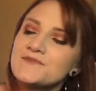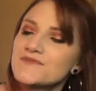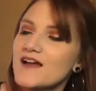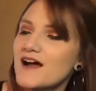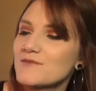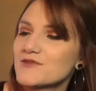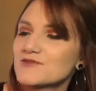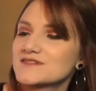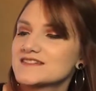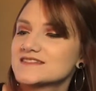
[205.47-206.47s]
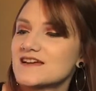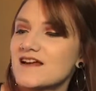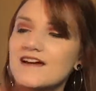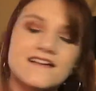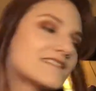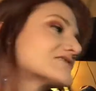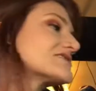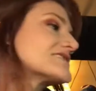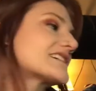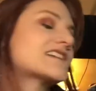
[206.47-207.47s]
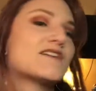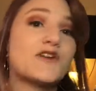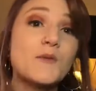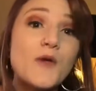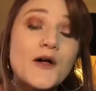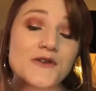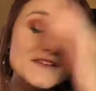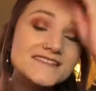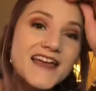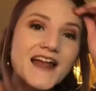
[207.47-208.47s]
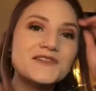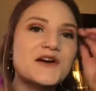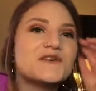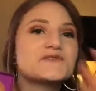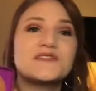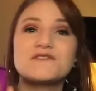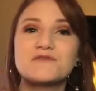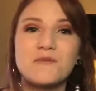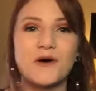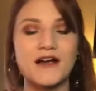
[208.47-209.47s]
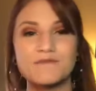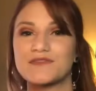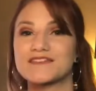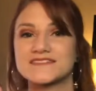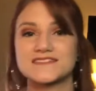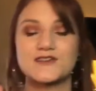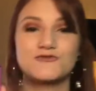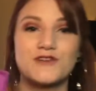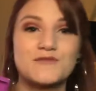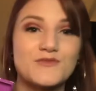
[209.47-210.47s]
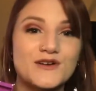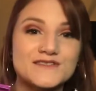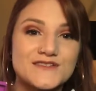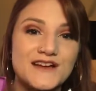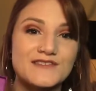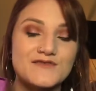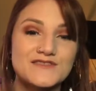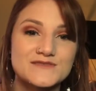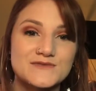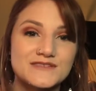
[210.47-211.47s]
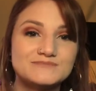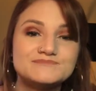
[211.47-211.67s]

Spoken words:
The only reason it's not higher is just because I have a couple others that I love even more, but this is a great bronzer. I love this one.